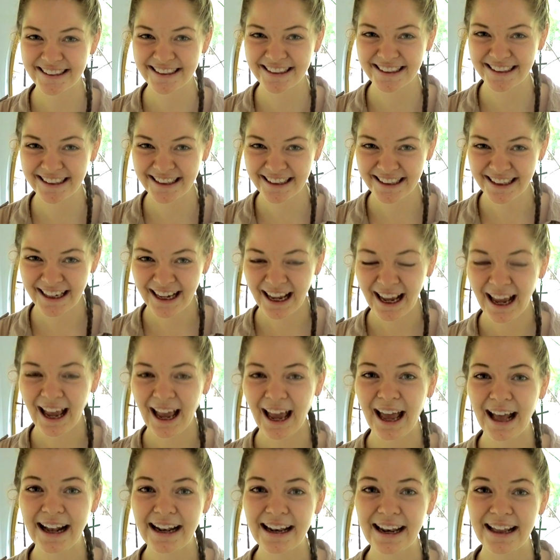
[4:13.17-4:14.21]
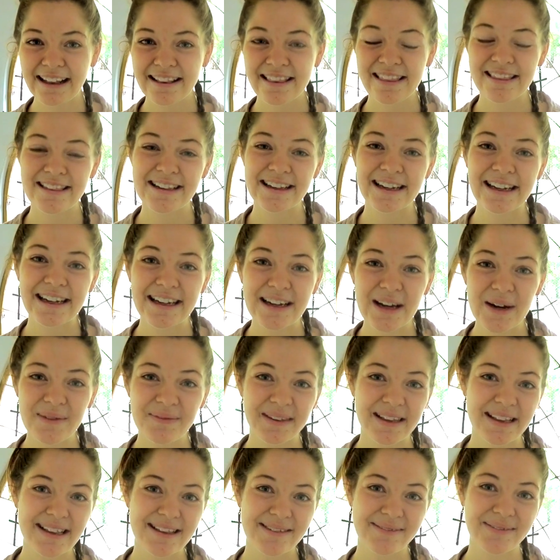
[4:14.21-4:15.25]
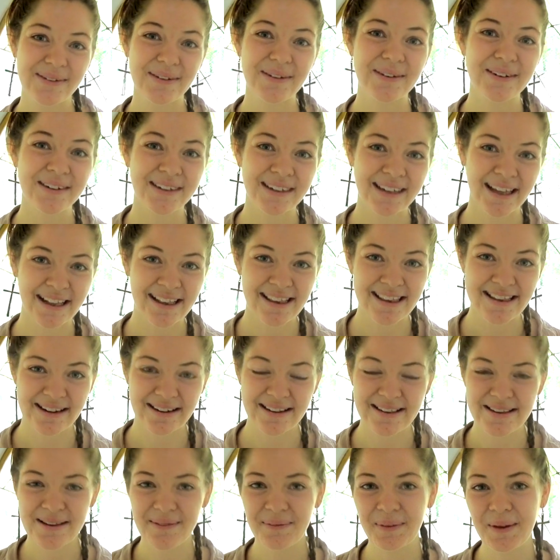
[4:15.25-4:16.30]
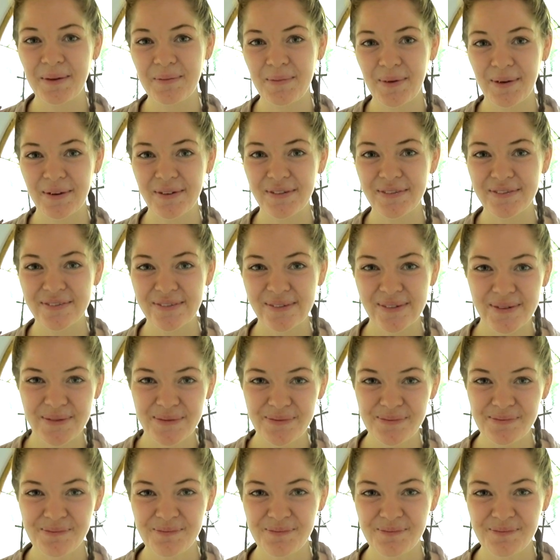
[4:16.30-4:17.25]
And let's clean up this world and start something beautiful.